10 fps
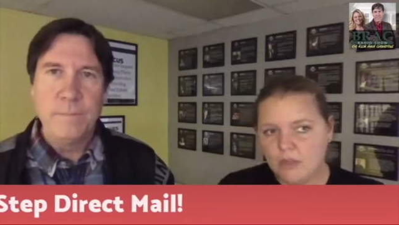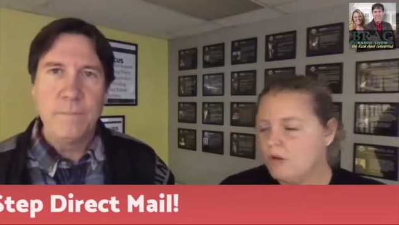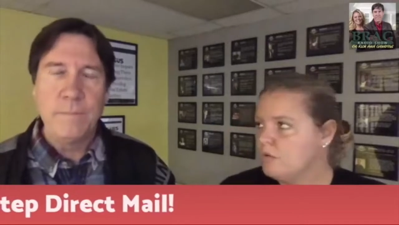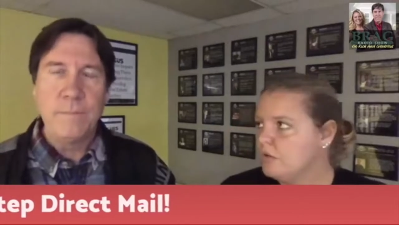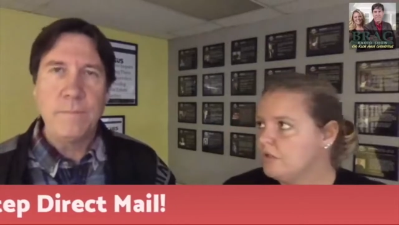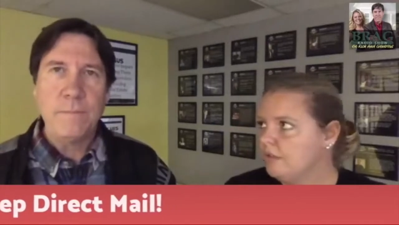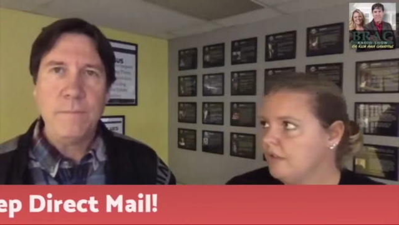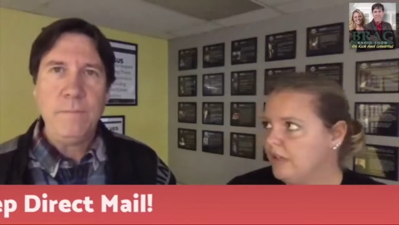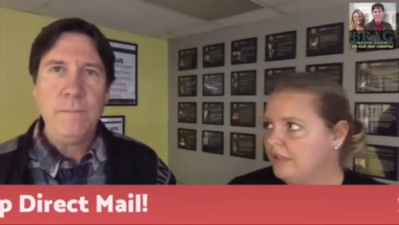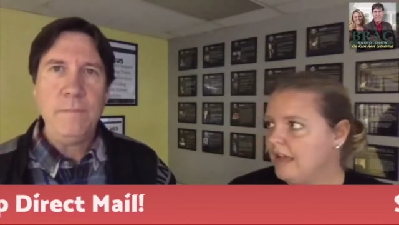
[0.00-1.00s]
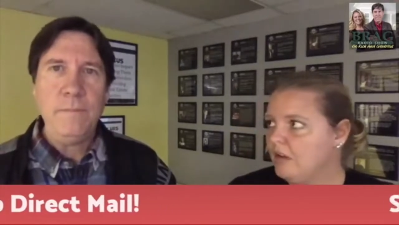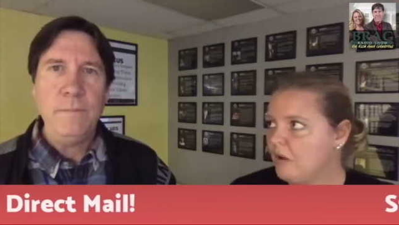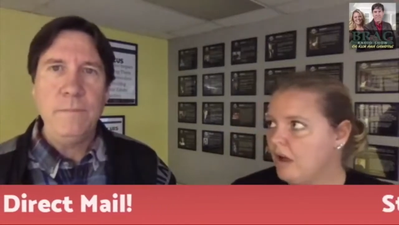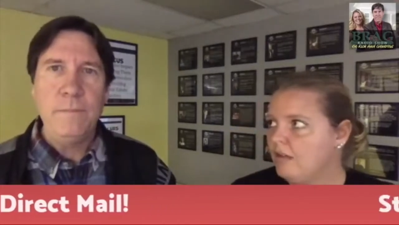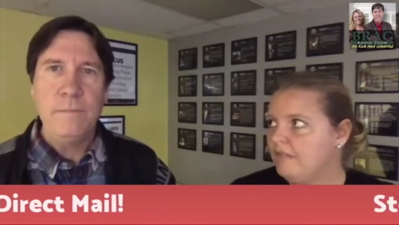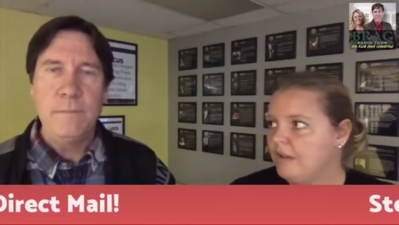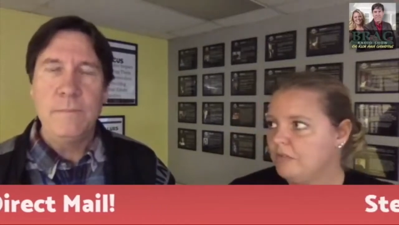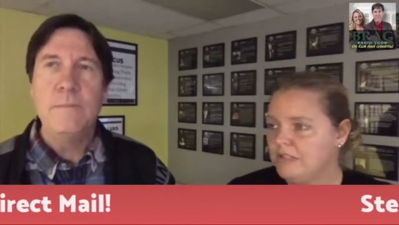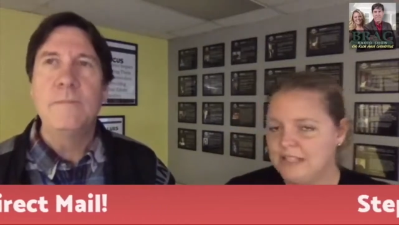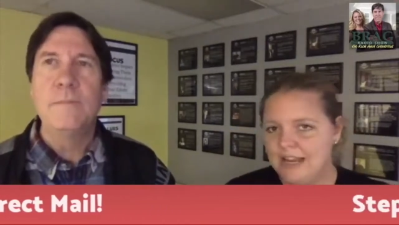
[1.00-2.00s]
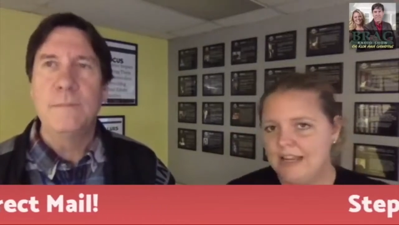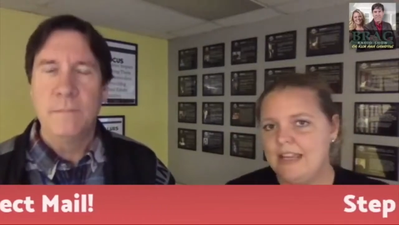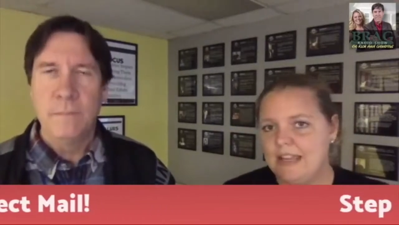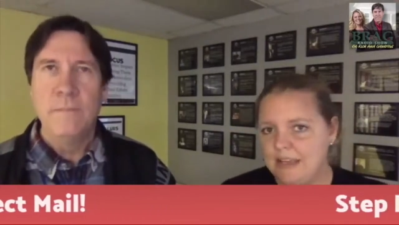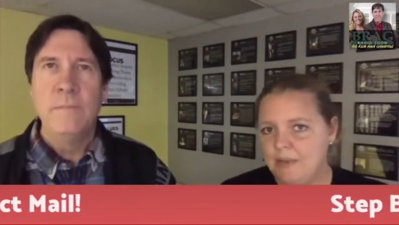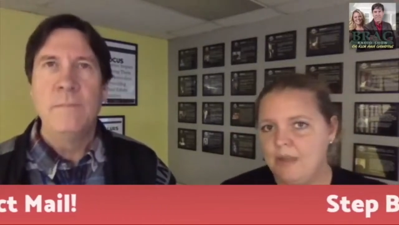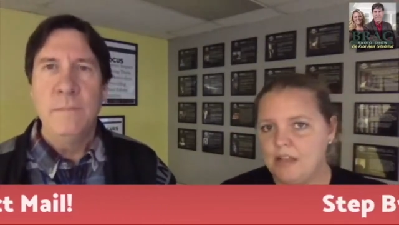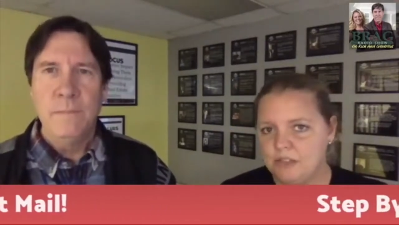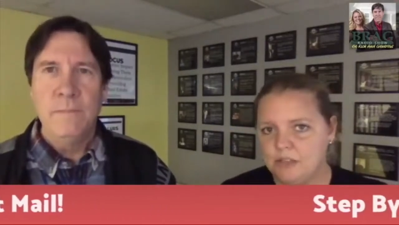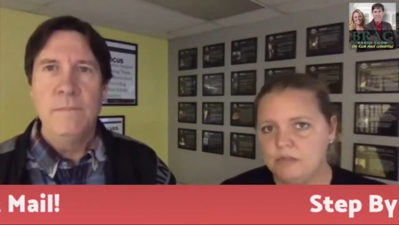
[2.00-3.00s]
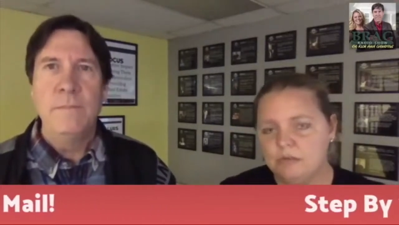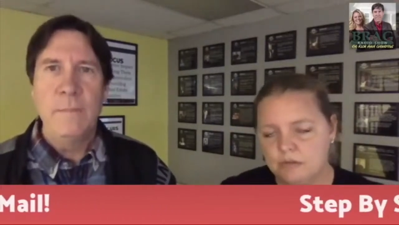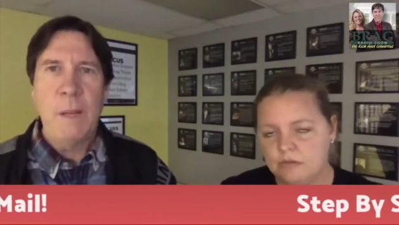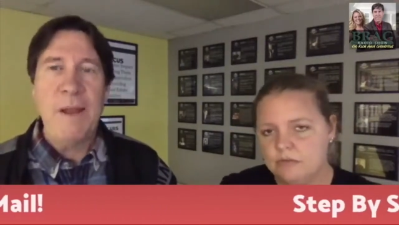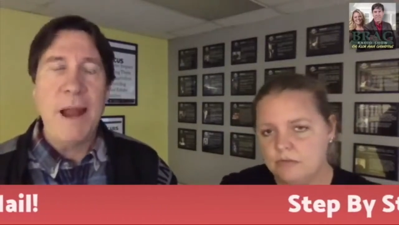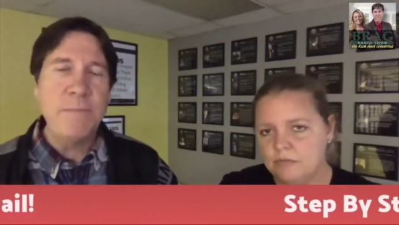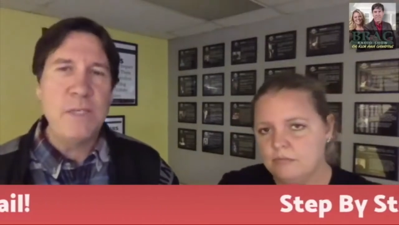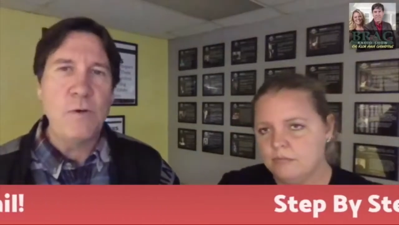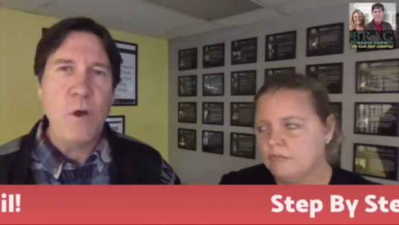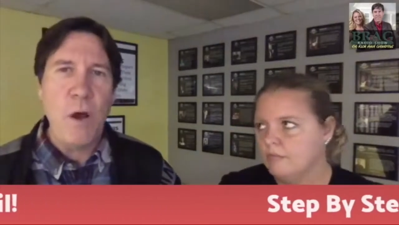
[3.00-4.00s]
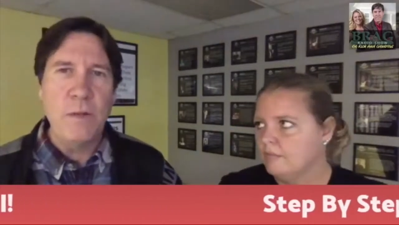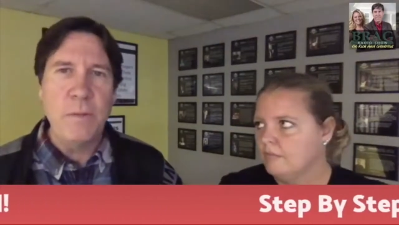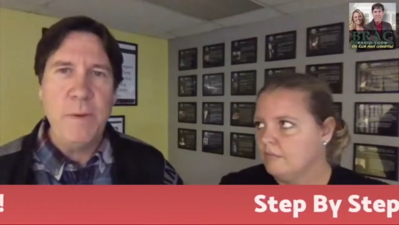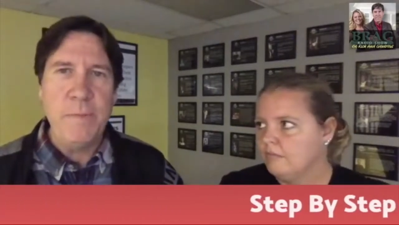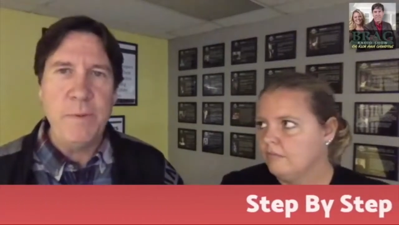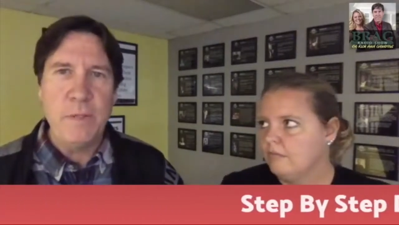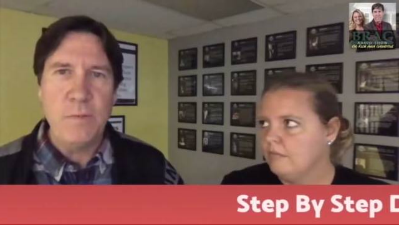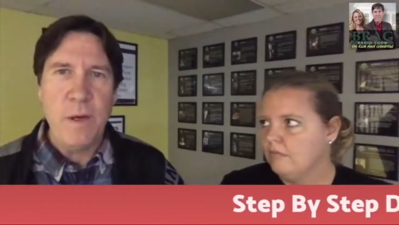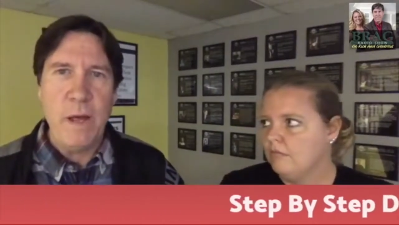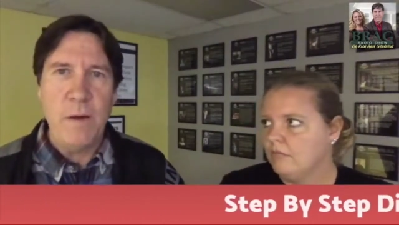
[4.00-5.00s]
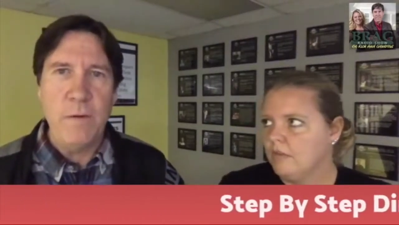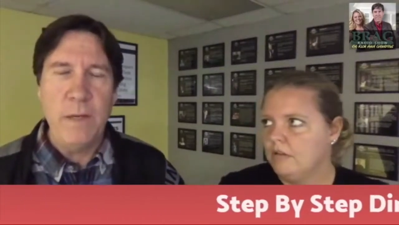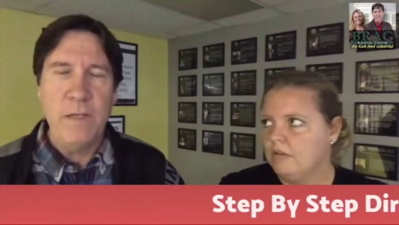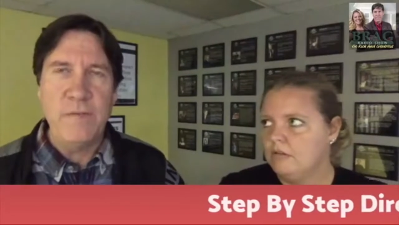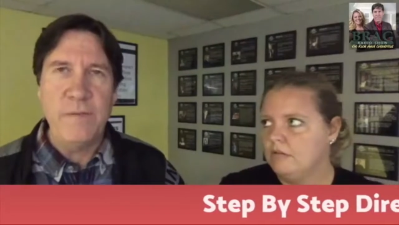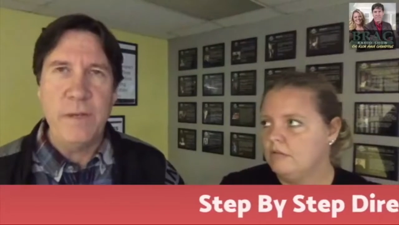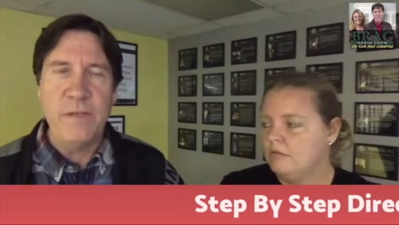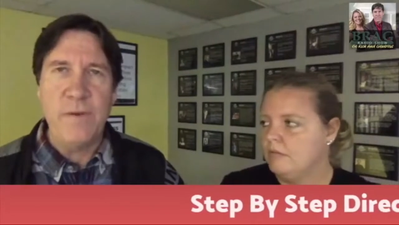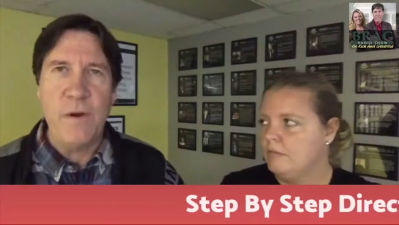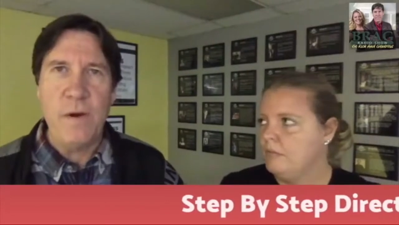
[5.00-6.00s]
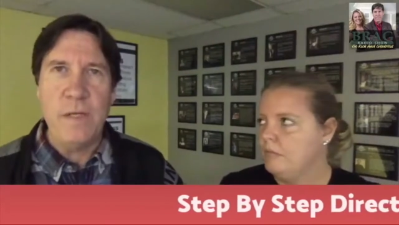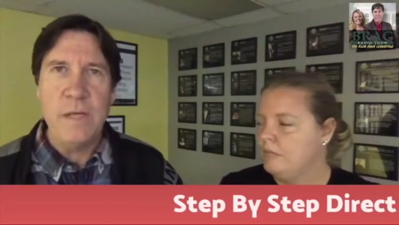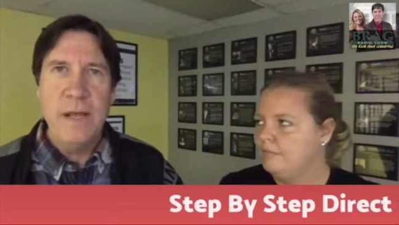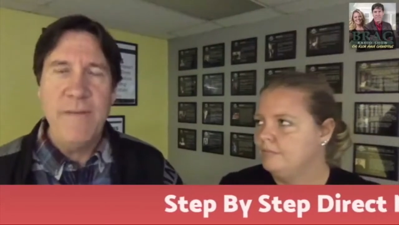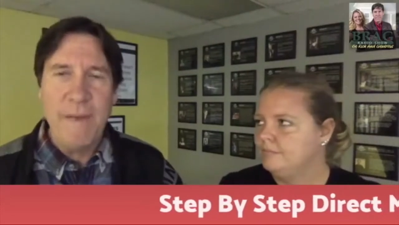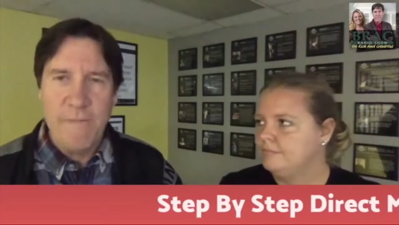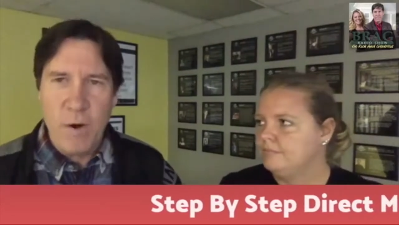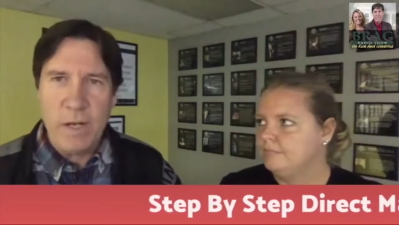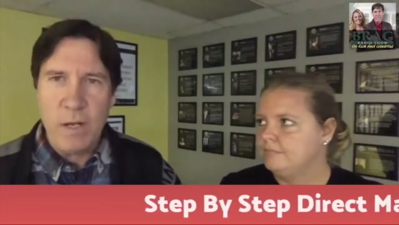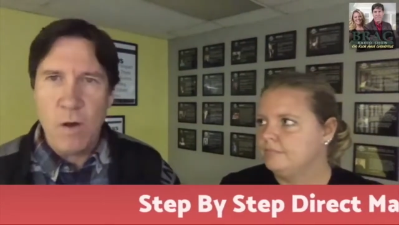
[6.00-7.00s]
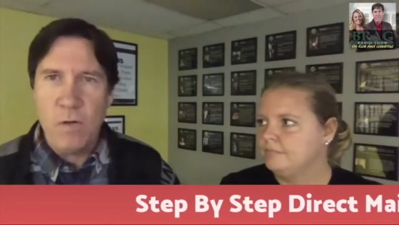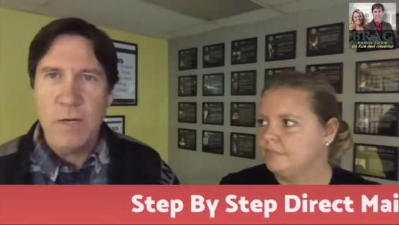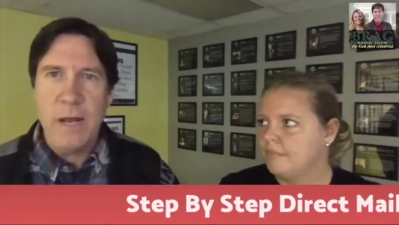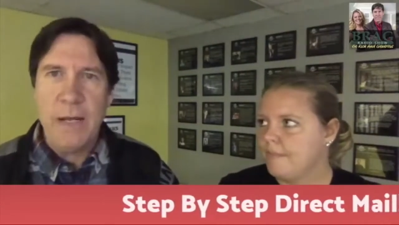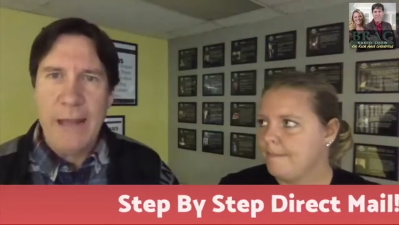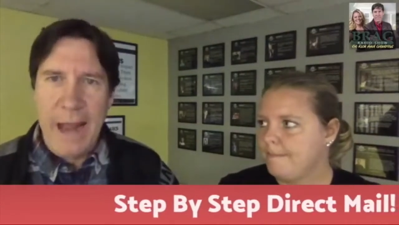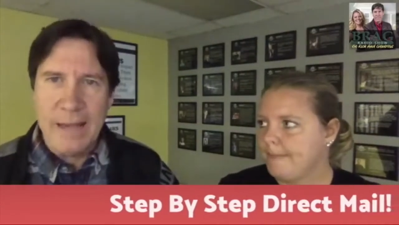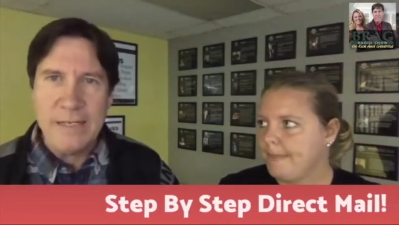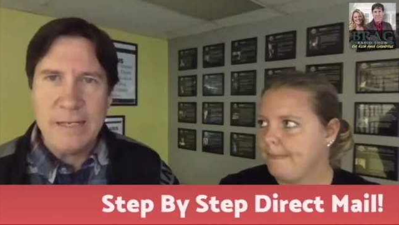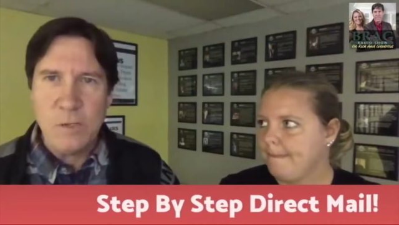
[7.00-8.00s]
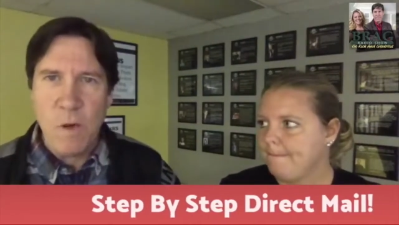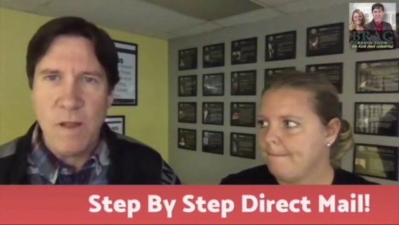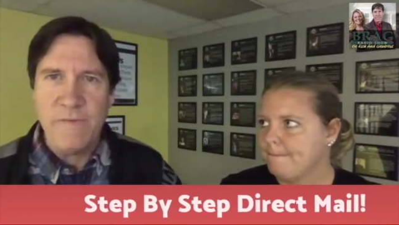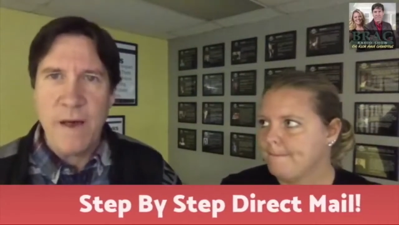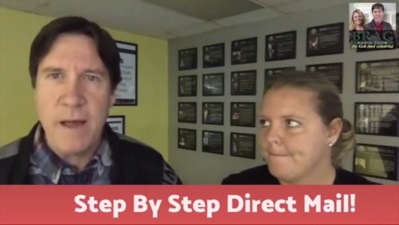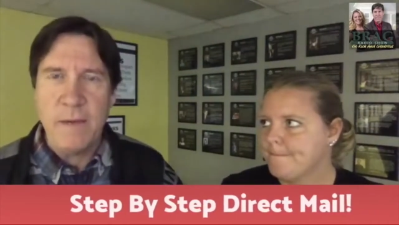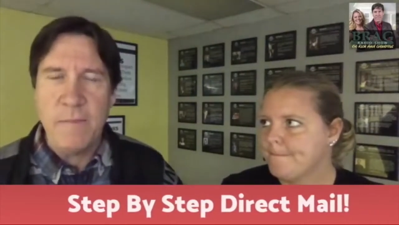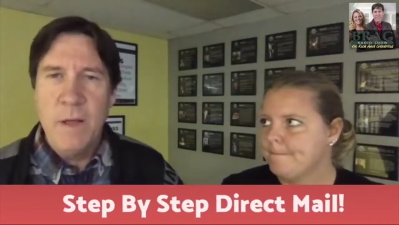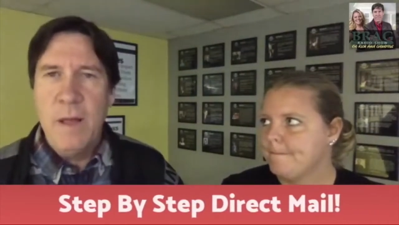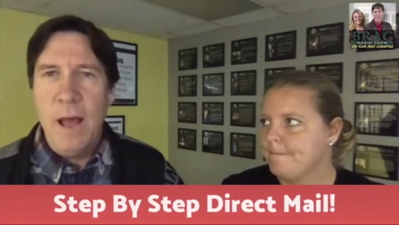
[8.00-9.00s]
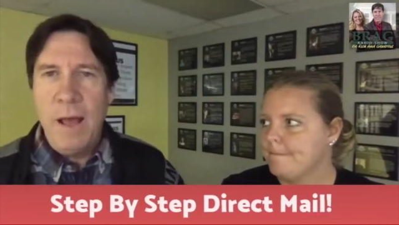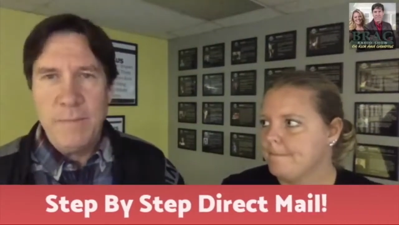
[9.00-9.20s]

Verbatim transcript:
Speaker 1: or, or something like that. Qualified ones that I can't get back to.
Speaker 2: But I'm still calling people as well as as far as if they've already called in. Kandas has qualified them. I'm